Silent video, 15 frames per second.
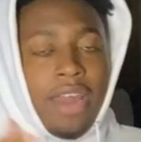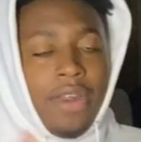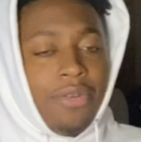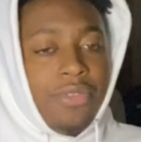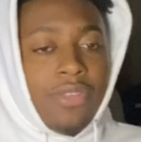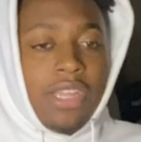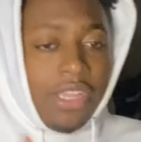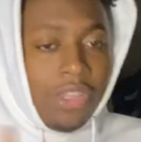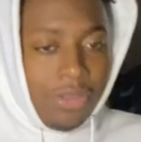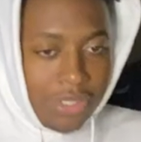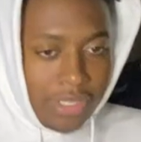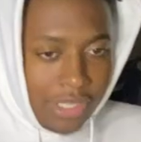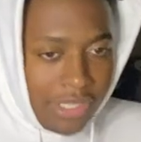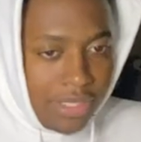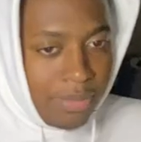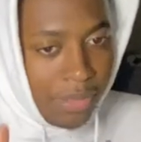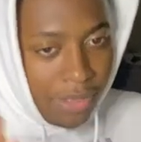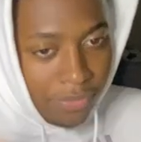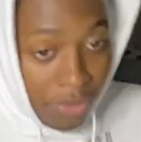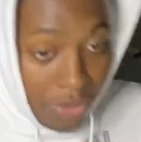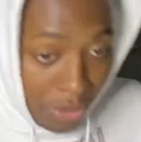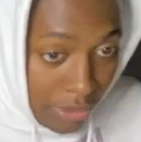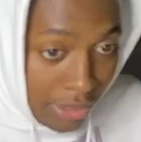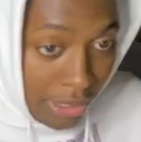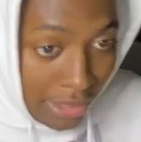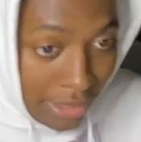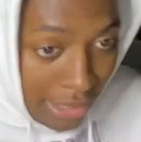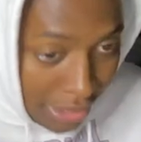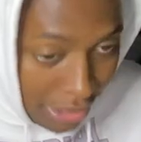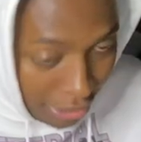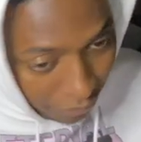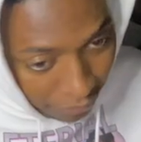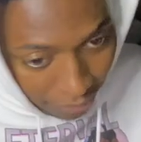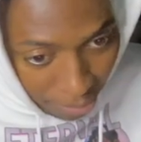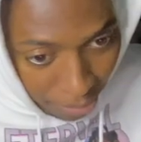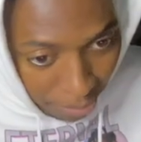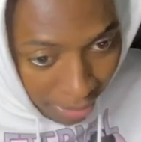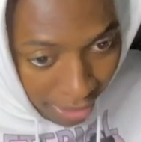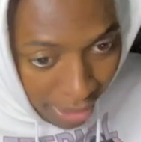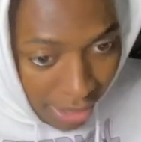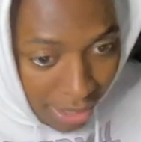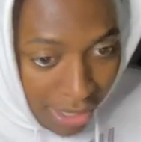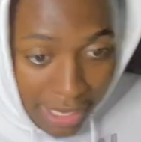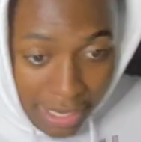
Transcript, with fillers: I don't think you'll see this, but if you do see this, I thank you for that reply.